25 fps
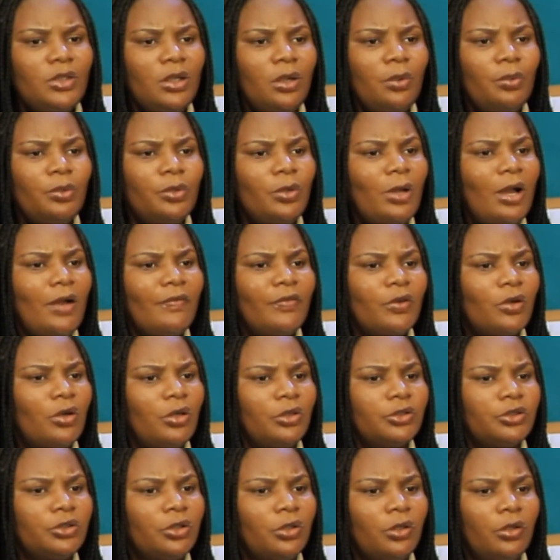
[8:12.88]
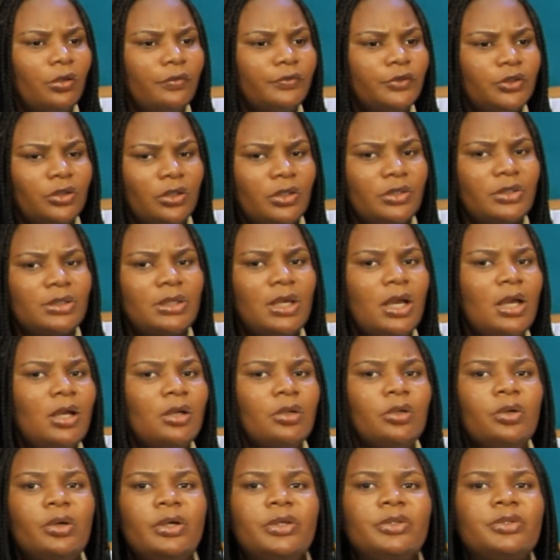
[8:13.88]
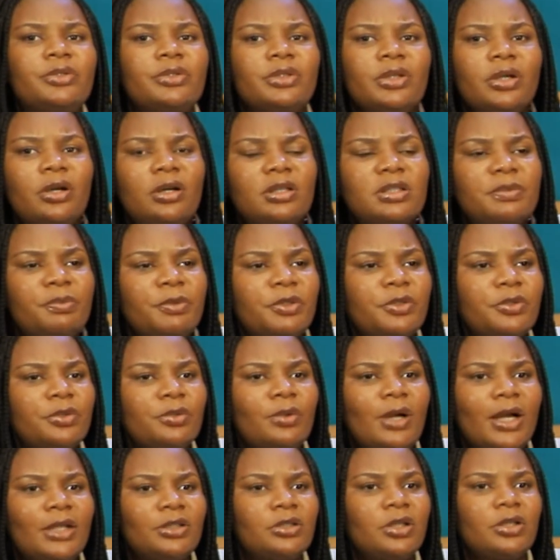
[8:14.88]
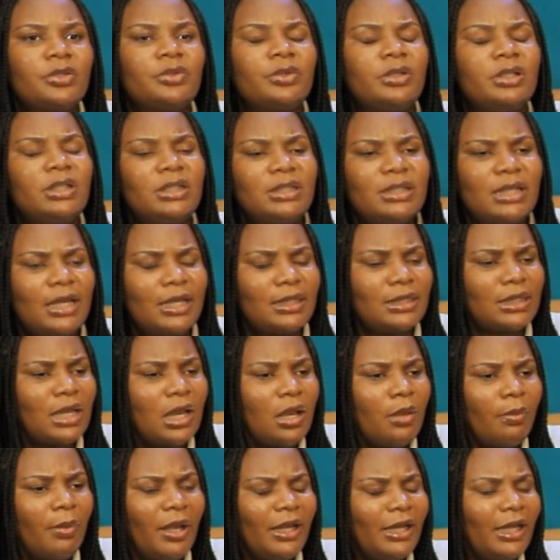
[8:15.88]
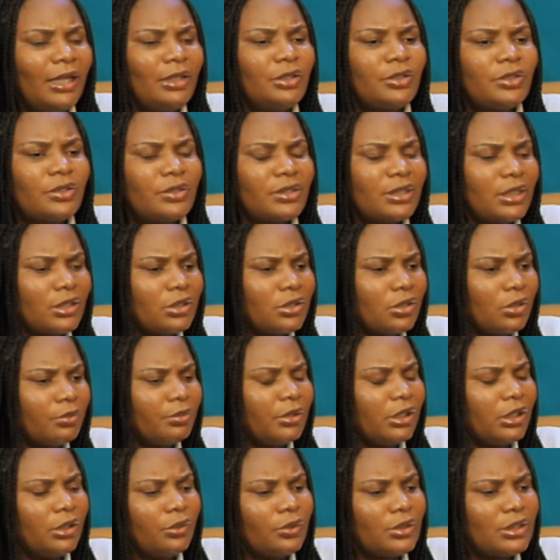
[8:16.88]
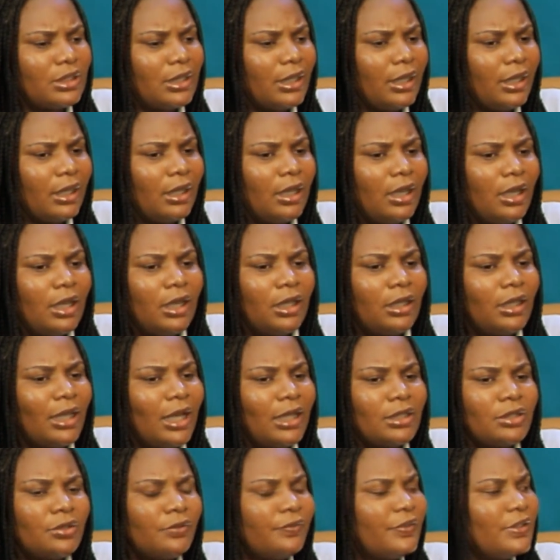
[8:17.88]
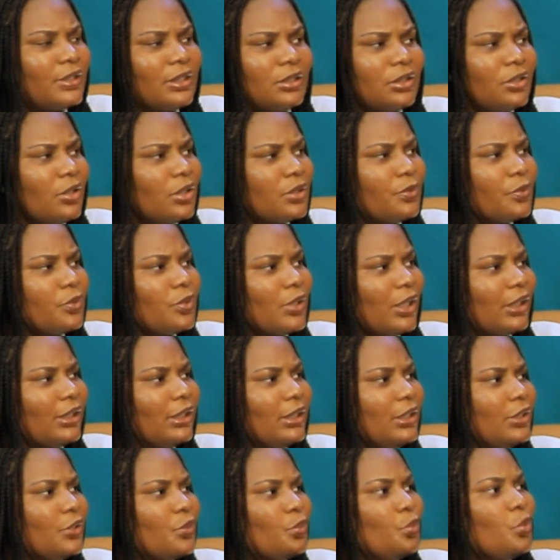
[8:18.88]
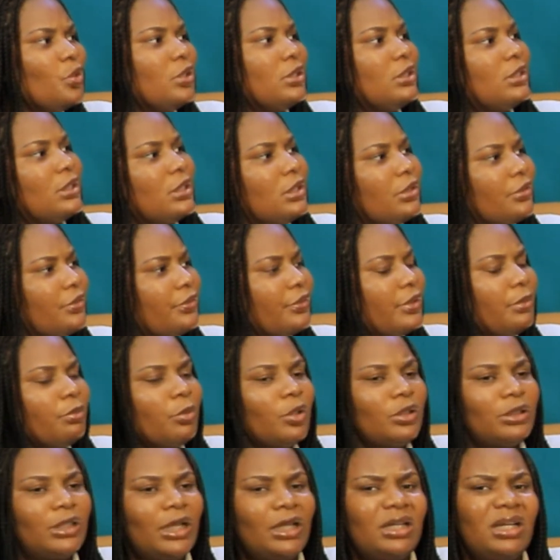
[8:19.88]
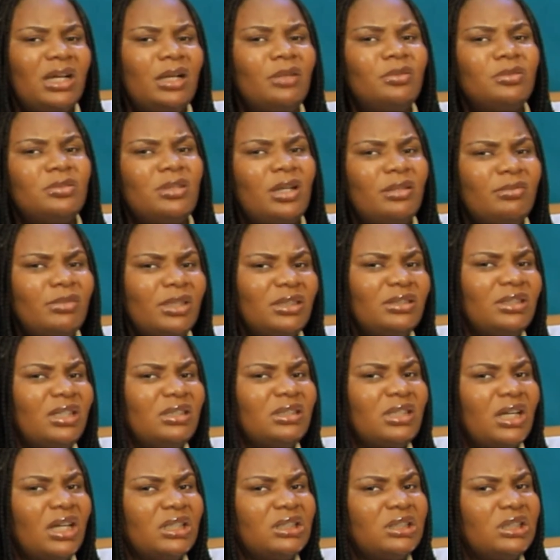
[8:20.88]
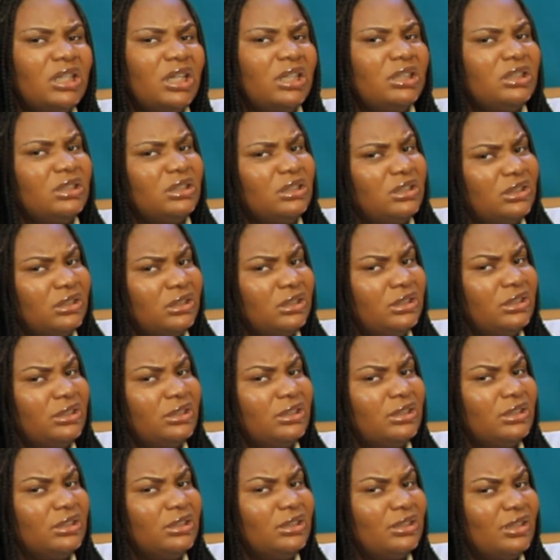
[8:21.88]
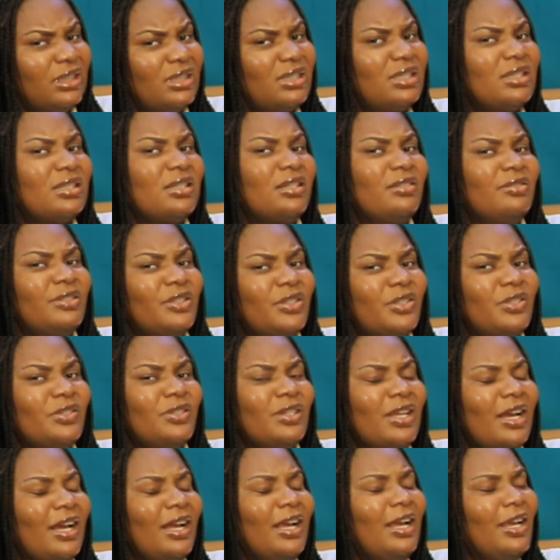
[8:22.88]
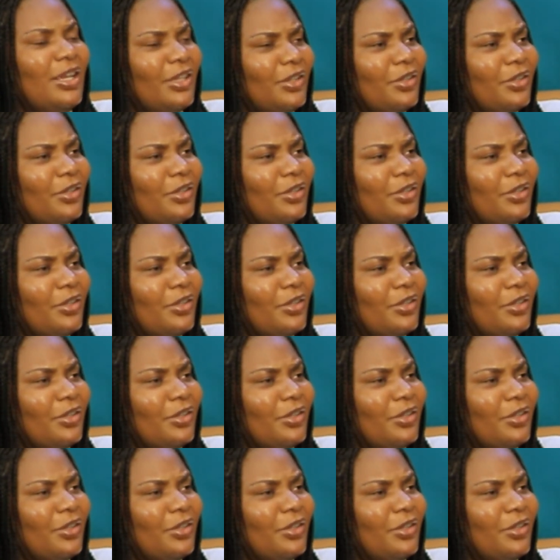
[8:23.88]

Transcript: We don't have a culture of just going to the hospital and just running tests. My dad used to say something. He would say he has to visit the hospital at least once in 3 months, and everybody just look at him like, what is wrong with you now?